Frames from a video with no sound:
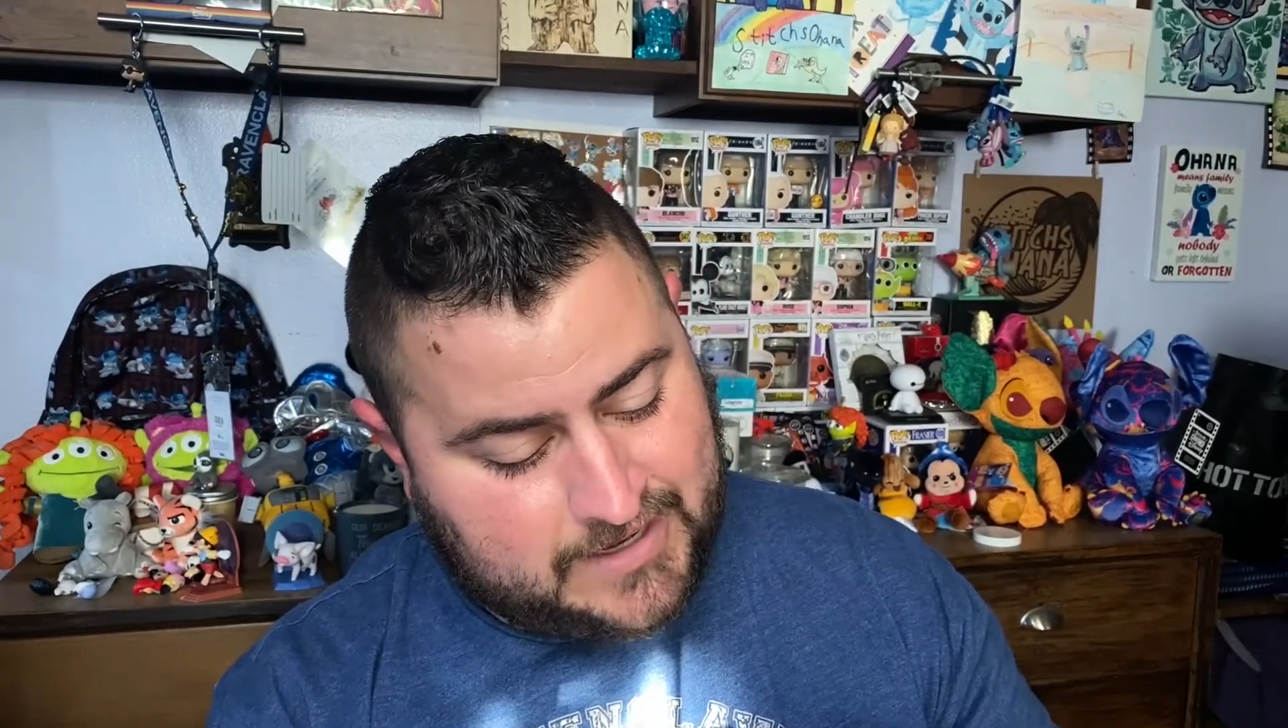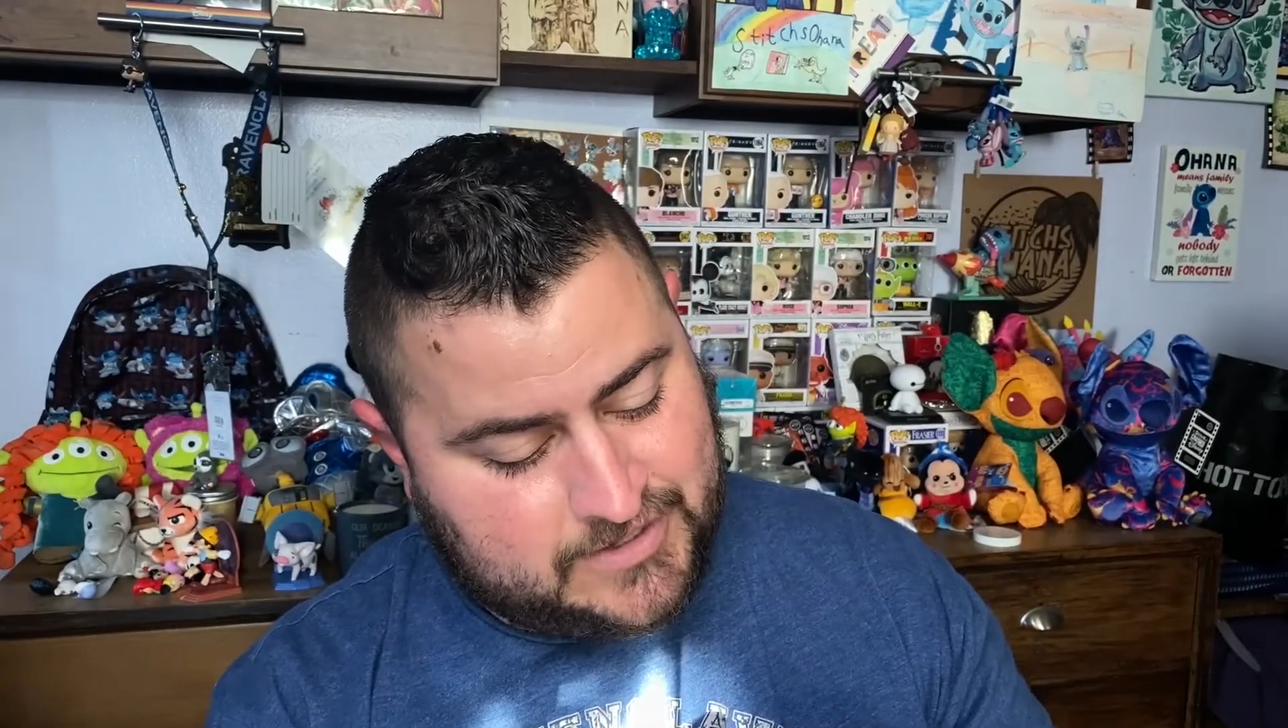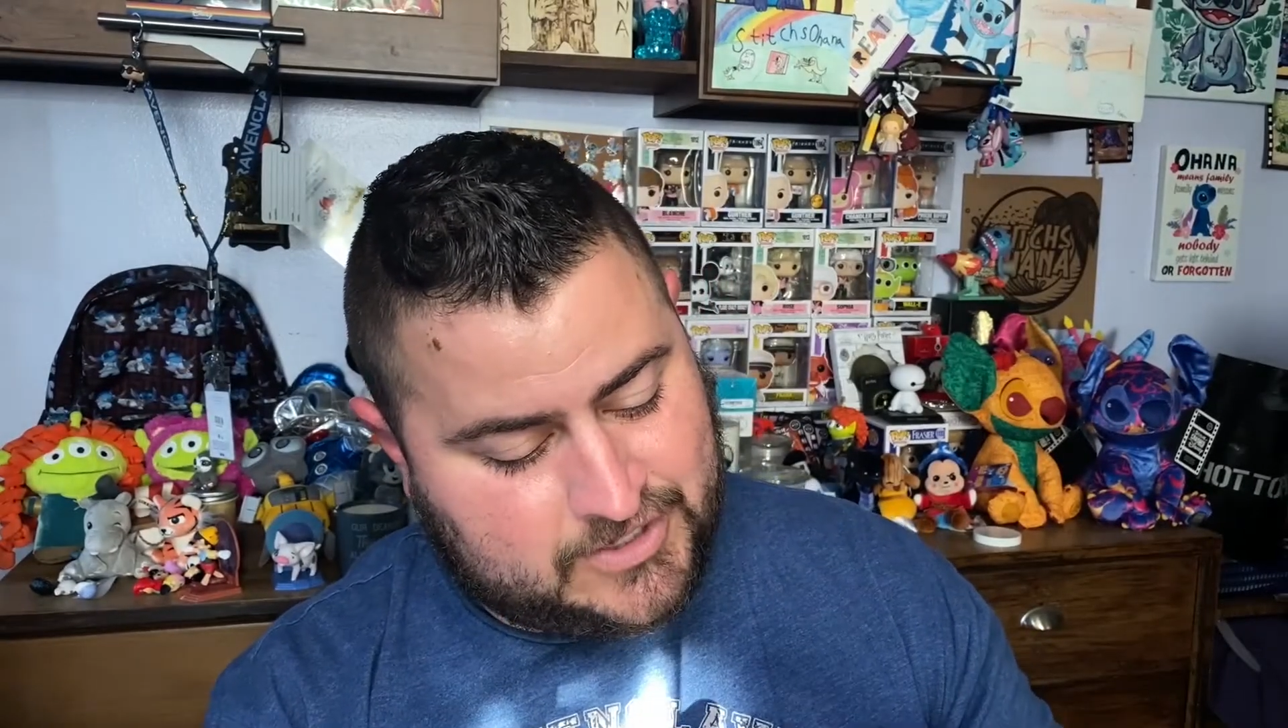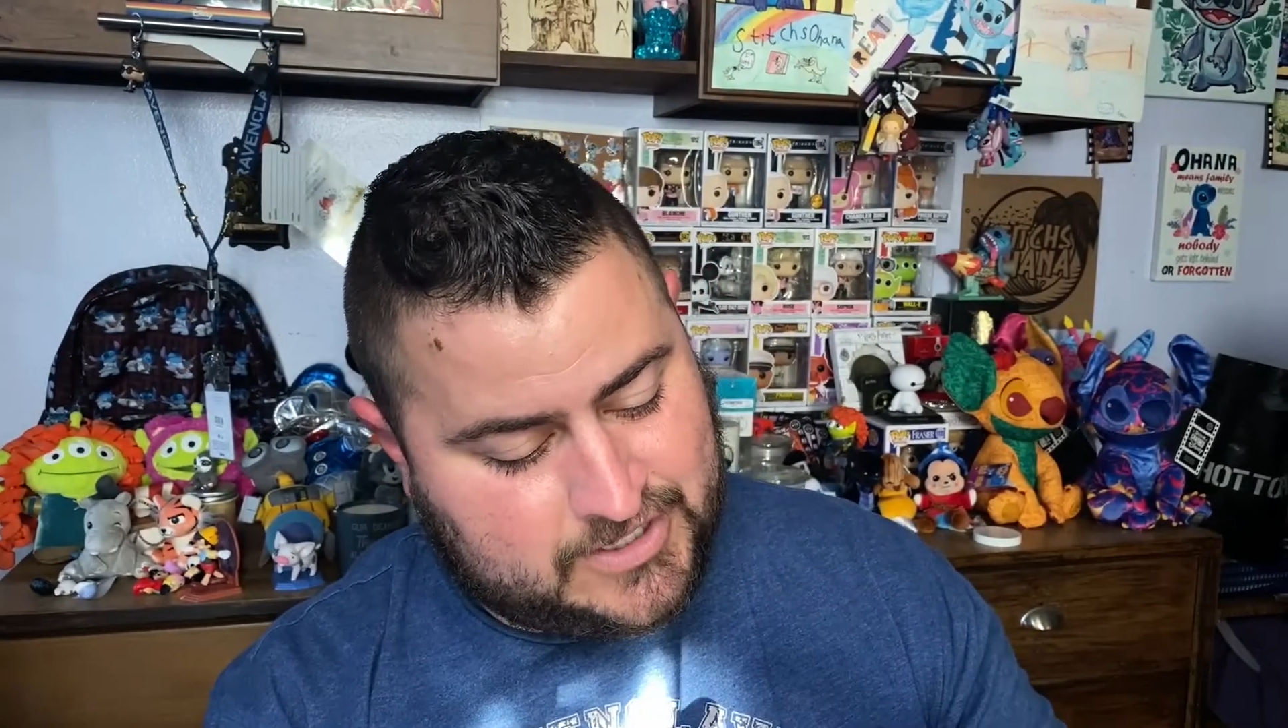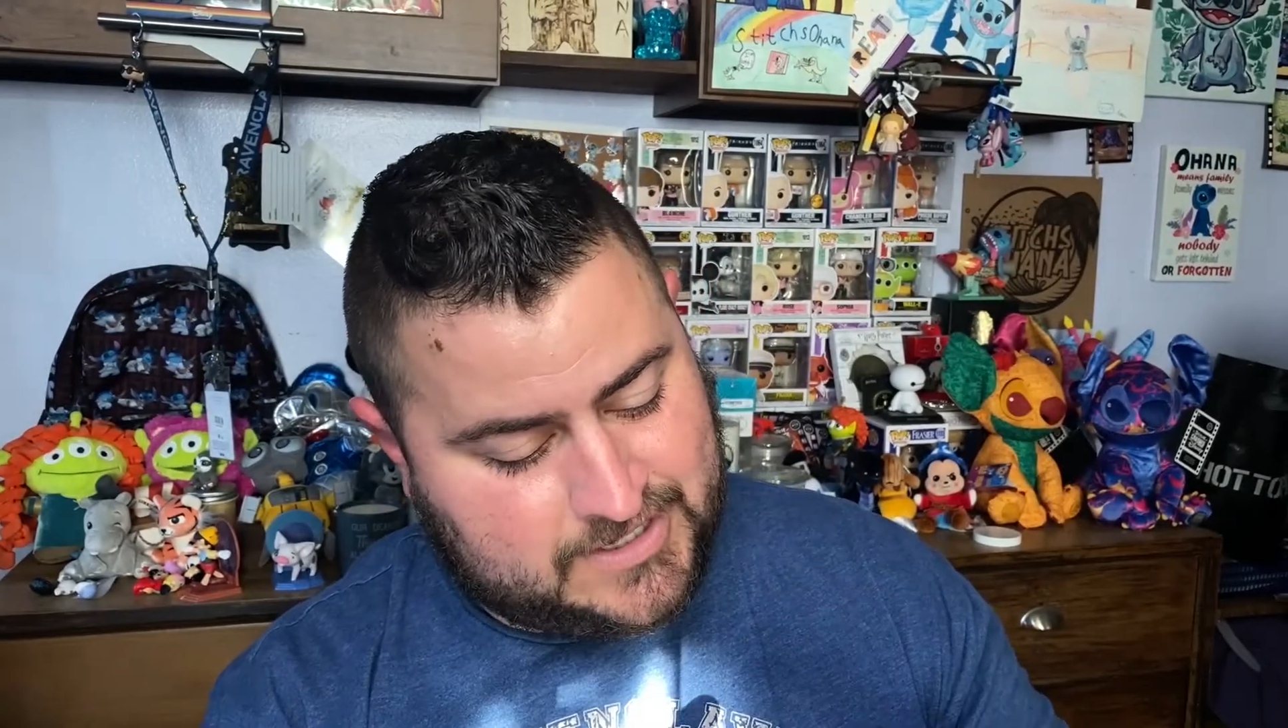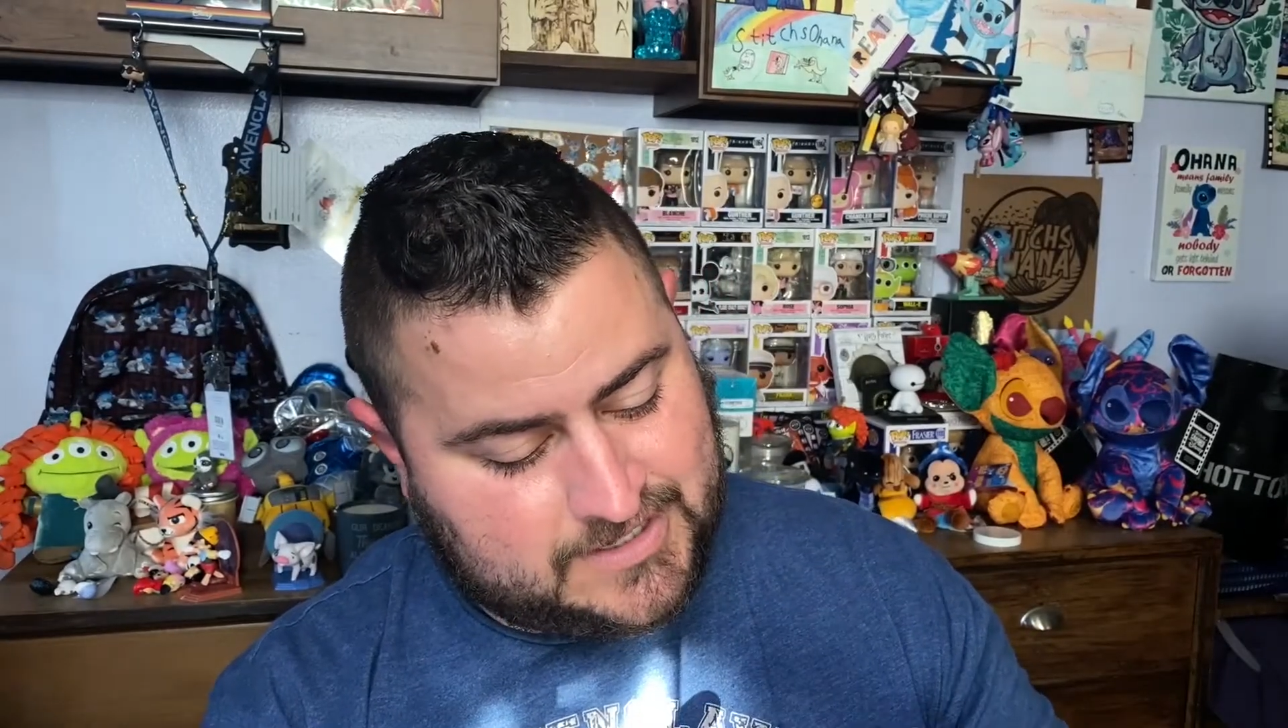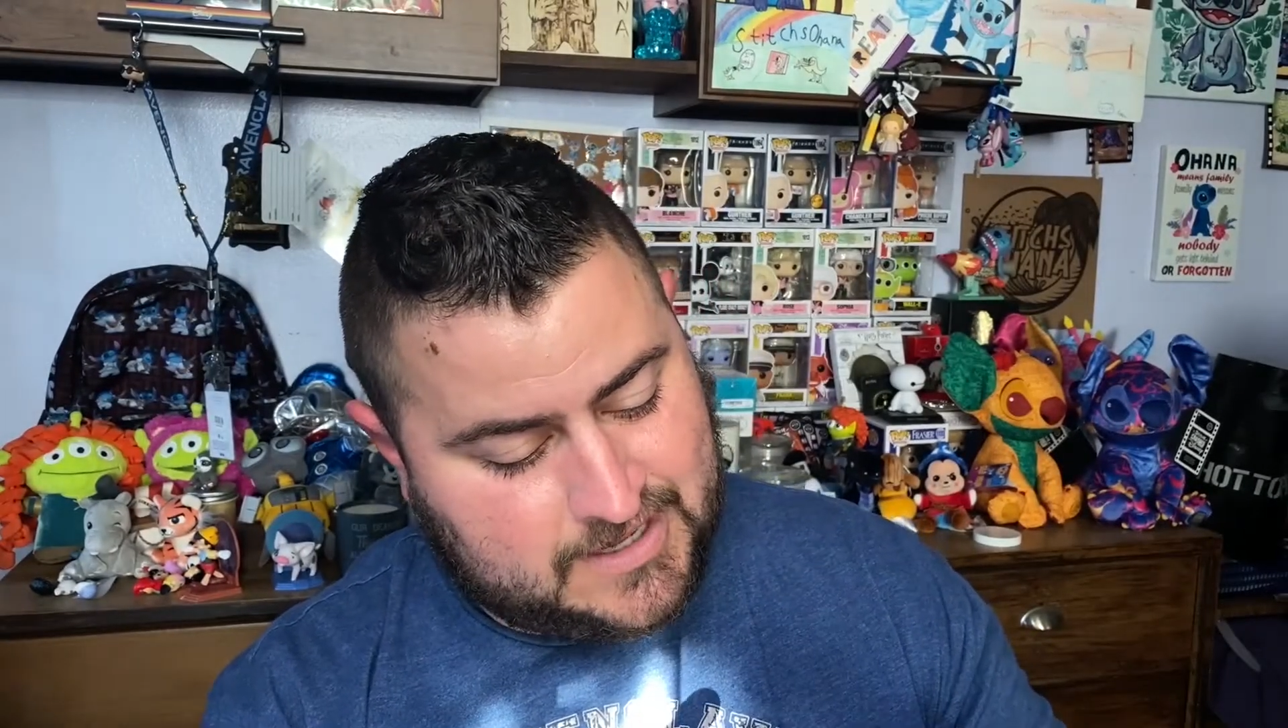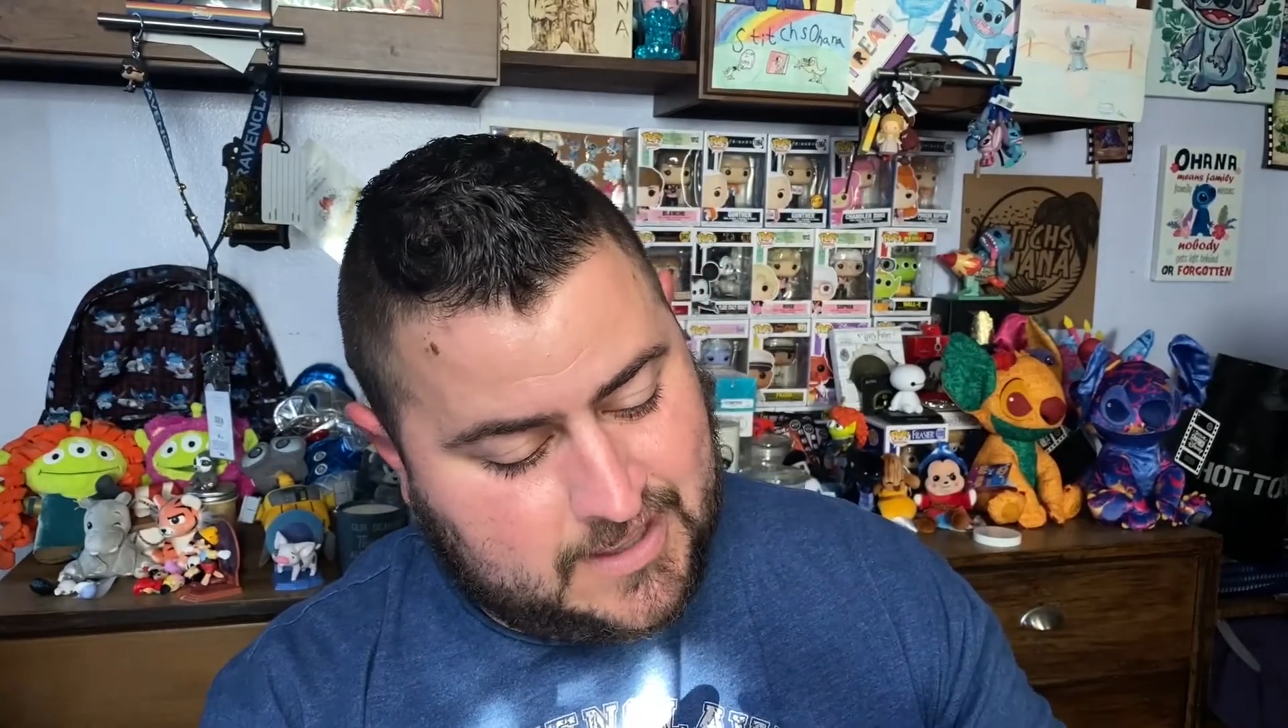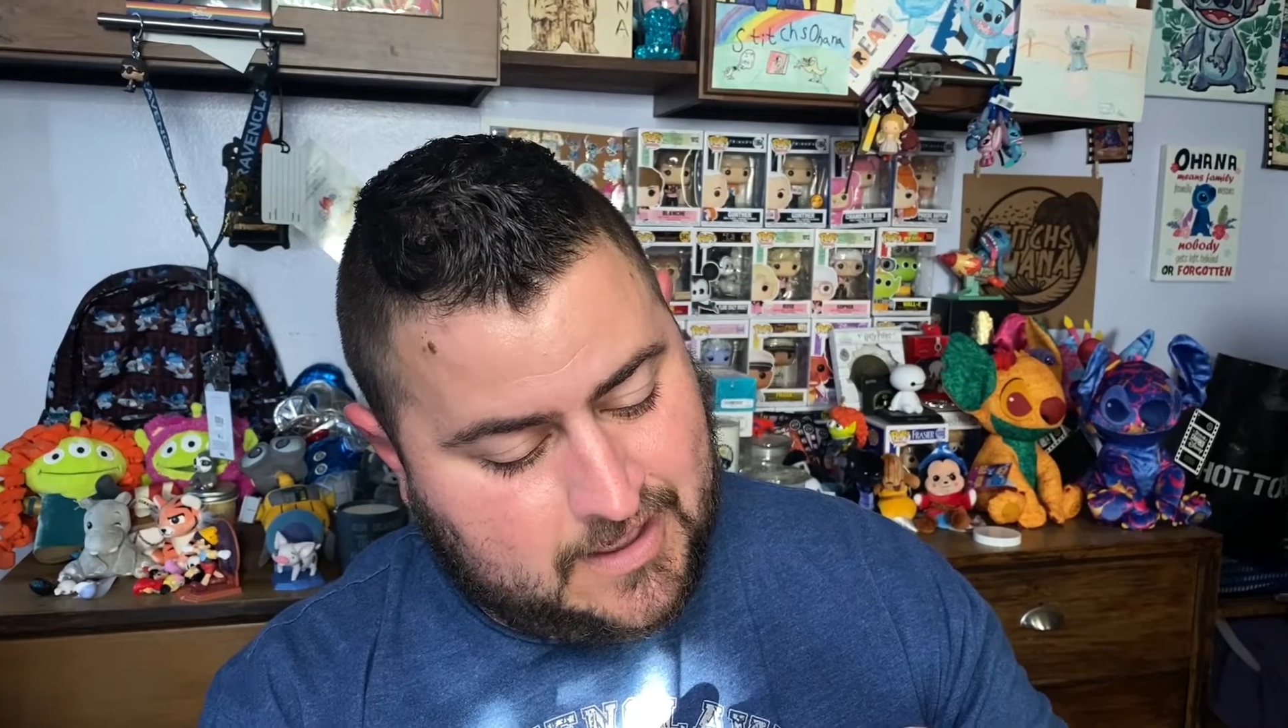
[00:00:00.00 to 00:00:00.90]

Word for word: is just